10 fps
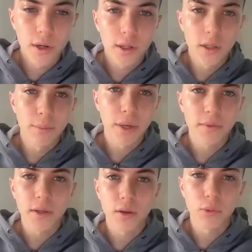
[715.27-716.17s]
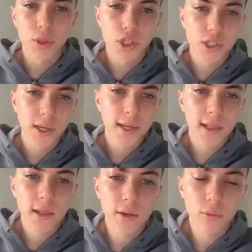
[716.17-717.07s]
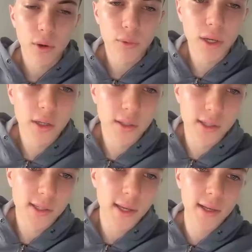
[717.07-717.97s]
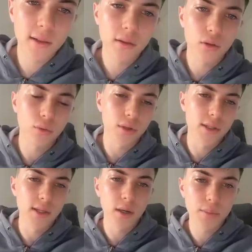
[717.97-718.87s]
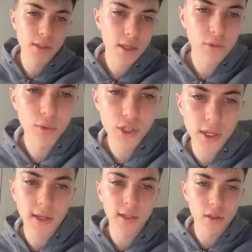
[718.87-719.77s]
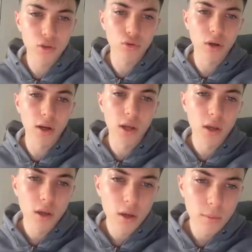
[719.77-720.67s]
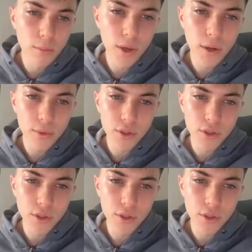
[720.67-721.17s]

depending on which cycle and when we got the cycle towards the upside, which can lead to a bearish